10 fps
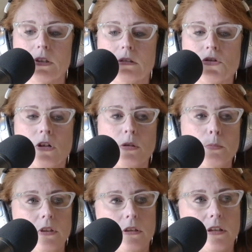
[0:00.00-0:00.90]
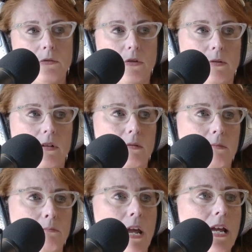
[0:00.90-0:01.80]
Sharpie and I wrote
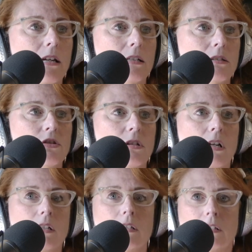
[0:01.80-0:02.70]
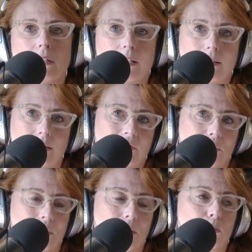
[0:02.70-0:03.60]
Madge on it, like as if
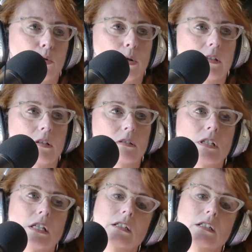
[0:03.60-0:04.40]
it was embroidered,